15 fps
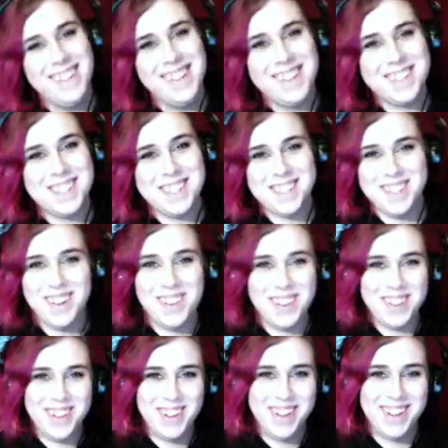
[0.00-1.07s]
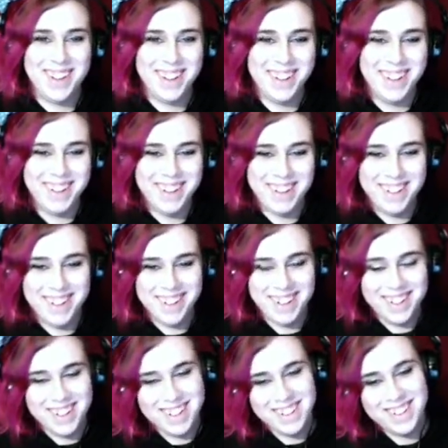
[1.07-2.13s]
This is so cool.
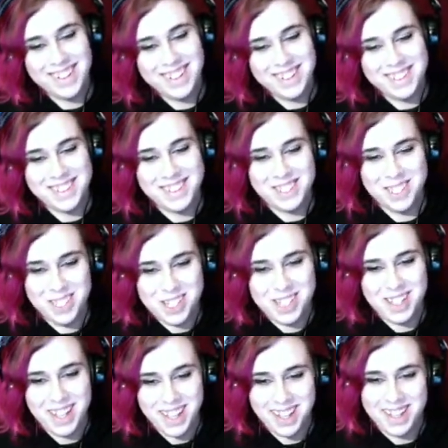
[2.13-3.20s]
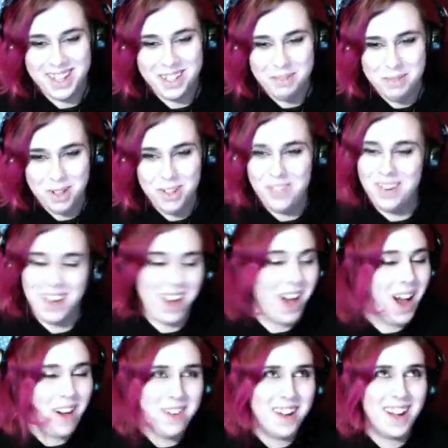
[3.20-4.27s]
This is just like in the movie.
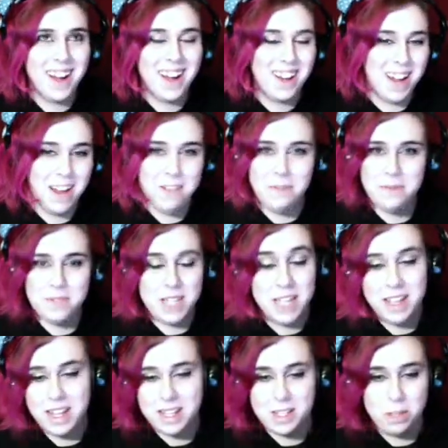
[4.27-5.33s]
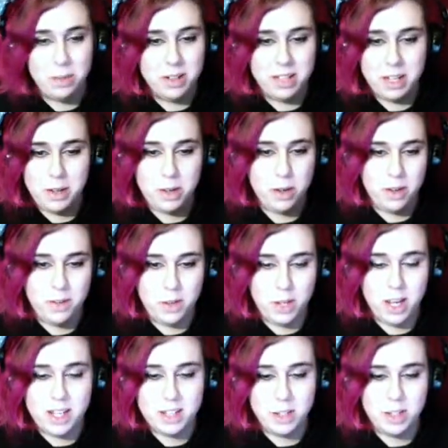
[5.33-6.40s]
Oh my god! I've said that so many times. If you
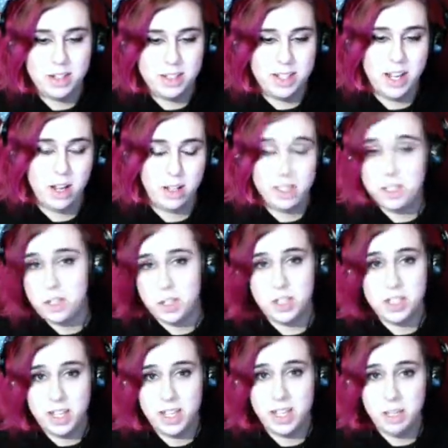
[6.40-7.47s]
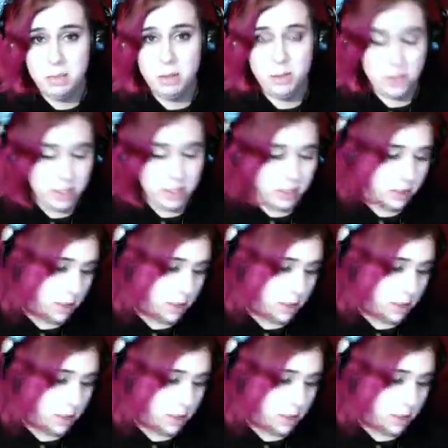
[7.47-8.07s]
guys couldn't tell, it's just like in the movie.